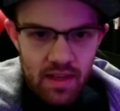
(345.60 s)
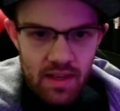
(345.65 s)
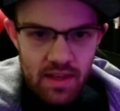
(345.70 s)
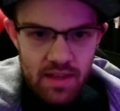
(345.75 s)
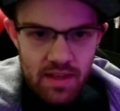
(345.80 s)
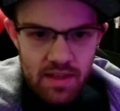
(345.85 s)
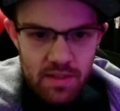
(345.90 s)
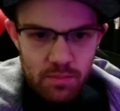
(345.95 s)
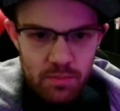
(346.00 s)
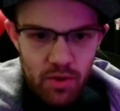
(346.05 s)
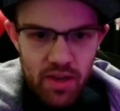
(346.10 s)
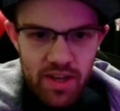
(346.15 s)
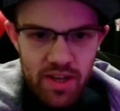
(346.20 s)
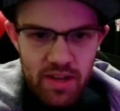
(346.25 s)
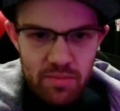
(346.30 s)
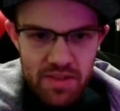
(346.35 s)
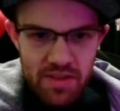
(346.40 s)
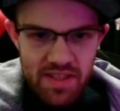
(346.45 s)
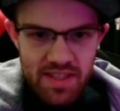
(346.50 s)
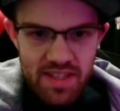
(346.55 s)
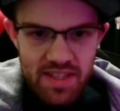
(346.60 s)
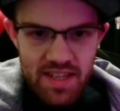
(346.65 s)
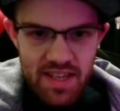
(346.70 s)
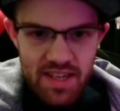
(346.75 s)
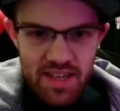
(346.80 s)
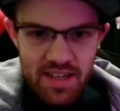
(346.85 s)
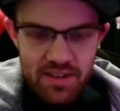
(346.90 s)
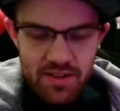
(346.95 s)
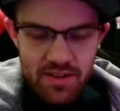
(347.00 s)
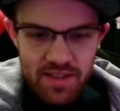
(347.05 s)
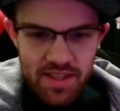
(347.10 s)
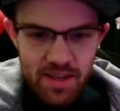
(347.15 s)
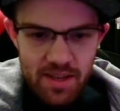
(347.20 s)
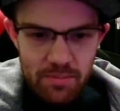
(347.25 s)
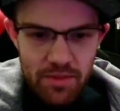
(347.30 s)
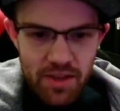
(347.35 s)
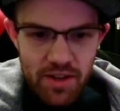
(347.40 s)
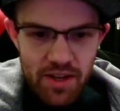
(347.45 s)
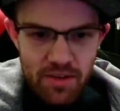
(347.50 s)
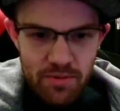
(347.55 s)
It's probably a Mystique or
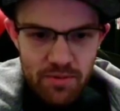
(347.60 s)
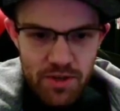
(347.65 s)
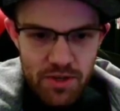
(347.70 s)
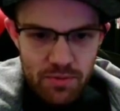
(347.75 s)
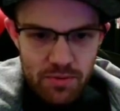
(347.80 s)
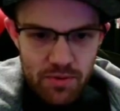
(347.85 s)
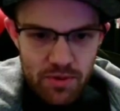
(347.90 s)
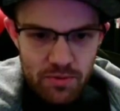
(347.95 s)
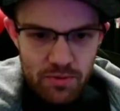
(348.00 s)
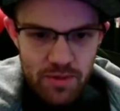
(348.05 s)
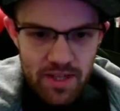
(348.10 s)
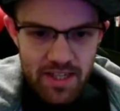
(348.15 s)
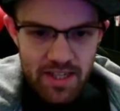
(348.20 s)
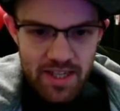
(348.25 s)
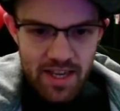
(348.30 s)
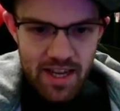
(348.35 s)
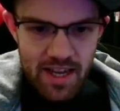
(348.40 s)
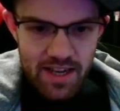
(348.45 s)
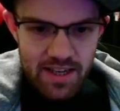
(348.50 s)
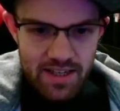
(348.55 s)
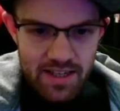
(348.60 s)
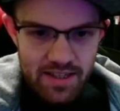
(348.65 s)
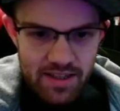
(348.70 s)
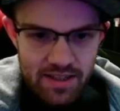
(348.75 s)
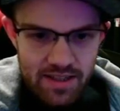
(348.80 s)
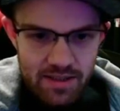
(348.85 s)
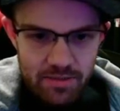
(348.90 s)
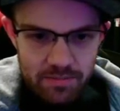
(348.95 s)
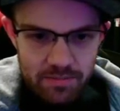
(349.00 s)
something, which will really get us.